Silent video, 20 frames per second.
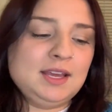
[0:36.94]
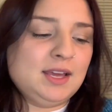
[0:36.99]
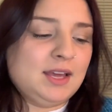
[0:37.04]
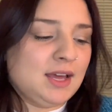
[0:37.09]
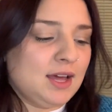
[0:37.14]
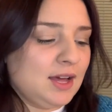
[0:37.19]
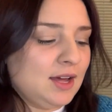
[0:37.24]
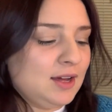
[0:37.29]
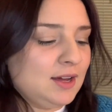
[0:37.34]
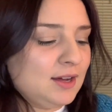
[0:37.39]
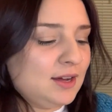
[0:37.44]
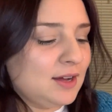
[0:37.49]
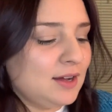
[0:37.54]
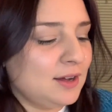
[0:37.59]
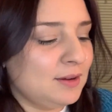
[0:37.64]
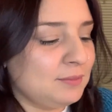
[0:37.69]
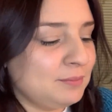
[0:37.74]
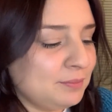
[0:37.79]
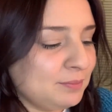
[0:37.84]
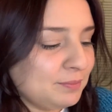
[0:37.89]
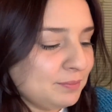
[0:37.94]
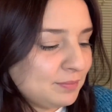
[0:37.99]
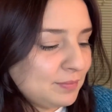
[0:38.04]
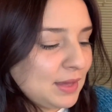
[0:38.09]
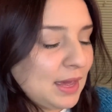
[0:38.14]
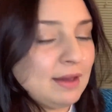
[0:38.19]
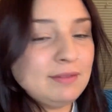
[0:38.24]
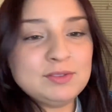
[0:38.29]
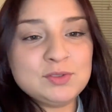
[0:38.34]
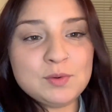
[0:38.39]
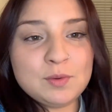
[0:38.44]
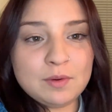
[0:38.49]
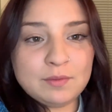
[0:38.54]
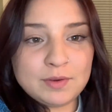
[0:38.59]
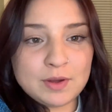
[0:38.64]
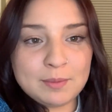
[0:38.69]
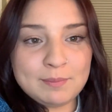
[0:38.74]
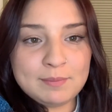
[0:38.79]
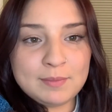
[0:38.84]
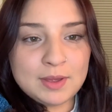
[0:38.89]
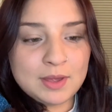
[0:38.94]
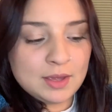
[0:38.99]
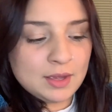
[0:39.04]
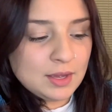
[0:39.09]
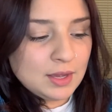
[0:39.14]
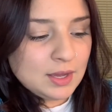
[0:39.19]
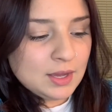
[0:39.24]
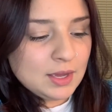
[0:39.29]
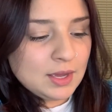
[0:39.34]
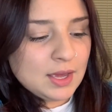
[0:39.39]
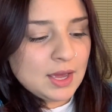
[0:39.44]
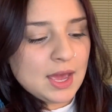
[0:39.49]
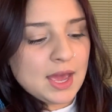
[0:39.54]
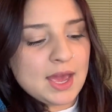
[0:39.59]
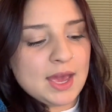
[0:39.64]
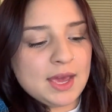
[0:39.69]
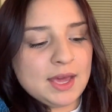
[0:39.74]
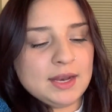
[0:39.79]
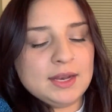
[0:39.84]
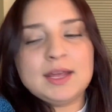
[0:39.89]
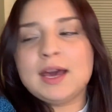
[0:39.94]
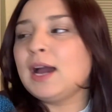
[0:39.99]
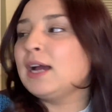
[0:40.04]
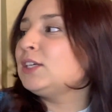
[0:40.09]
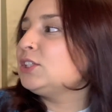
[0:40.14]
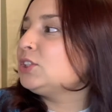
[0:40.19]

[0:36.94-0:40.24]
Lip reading: I have two of them, and I just